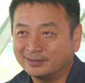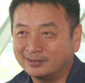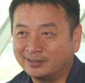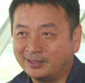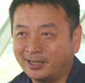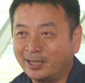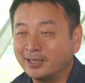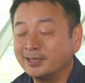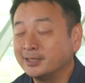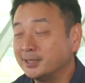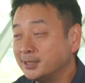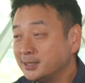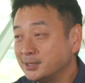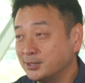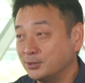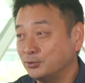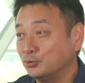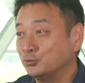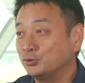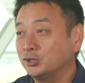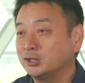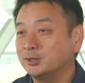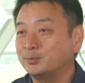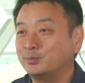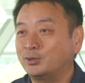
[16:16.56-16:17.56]
And these
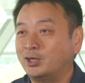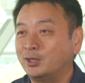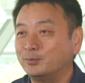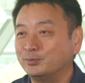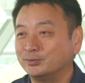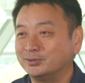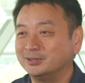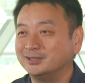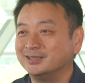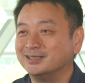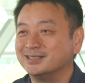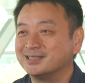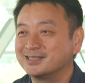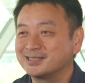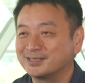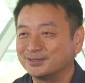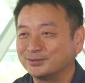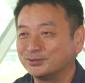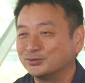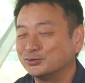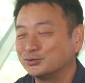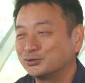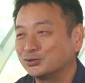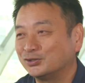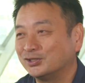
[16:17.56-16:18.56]
unique properties are
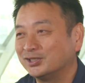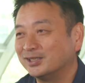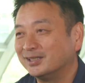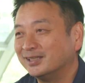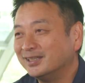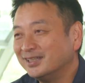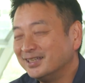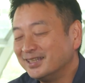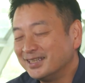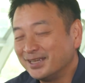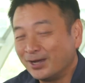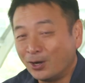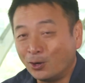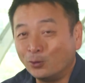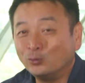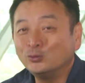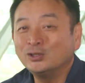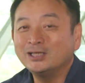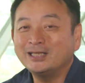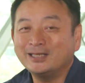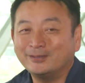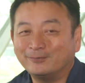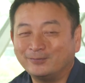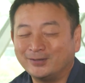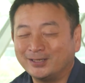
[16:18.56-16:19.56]
usually
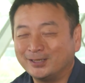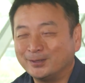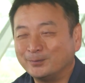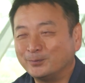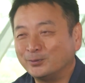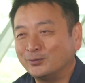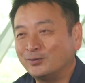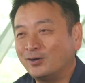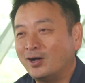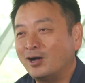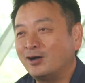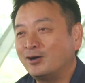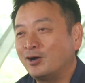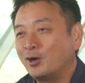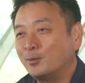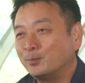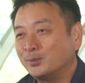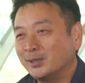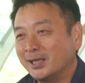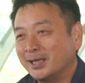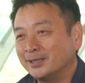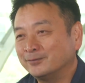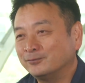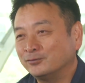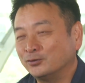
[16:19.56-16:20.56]
only available on our
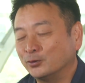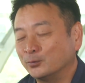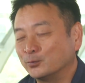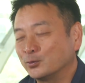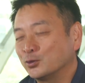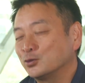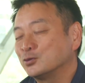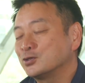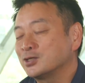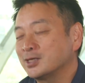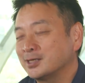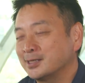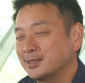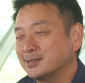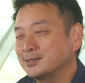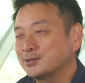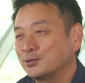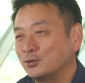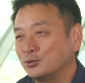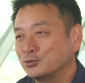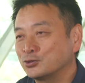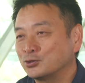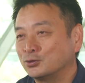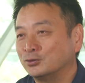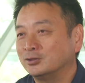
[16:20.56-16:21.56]
platform. So that's
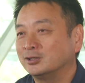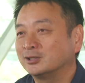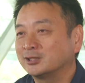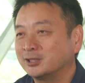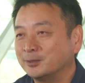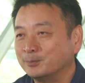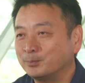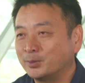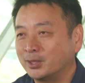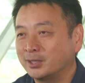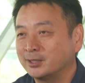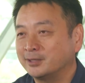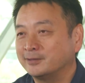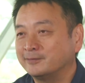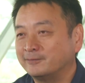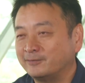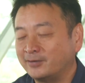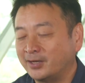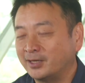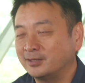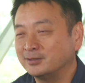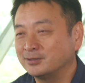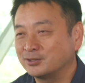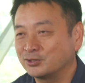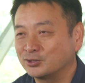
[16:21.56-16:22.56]
also a competitive
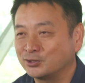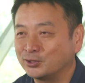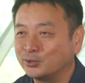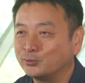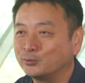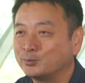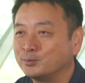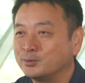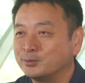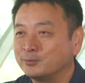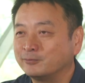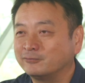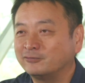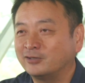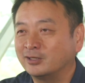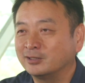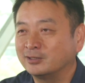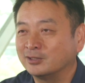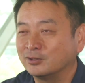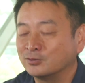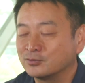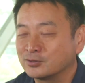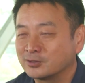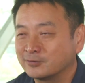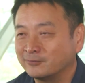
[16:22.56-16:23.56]
advantage. They will find
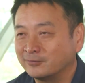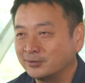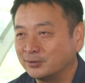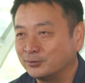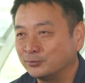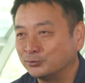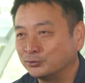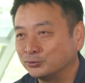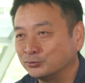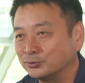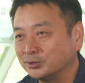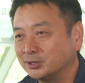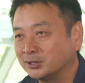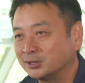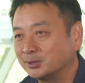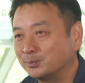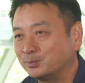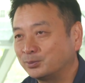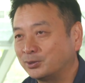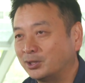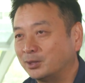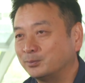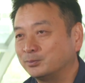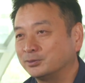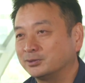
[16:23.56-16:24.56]
those very unique
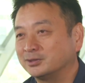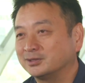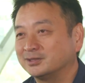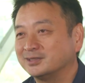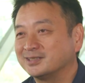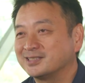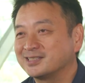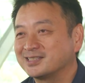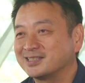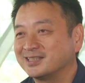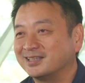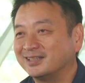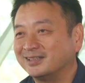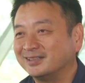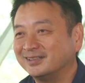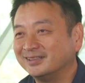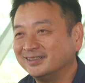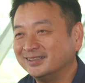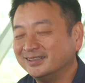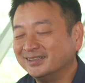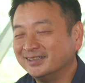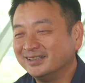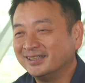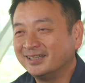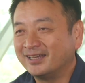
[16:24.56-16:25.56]
properties on
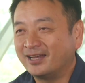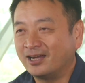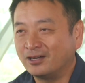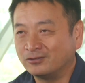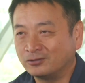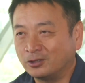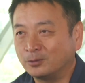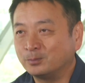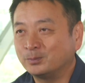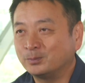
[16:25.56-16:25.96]
our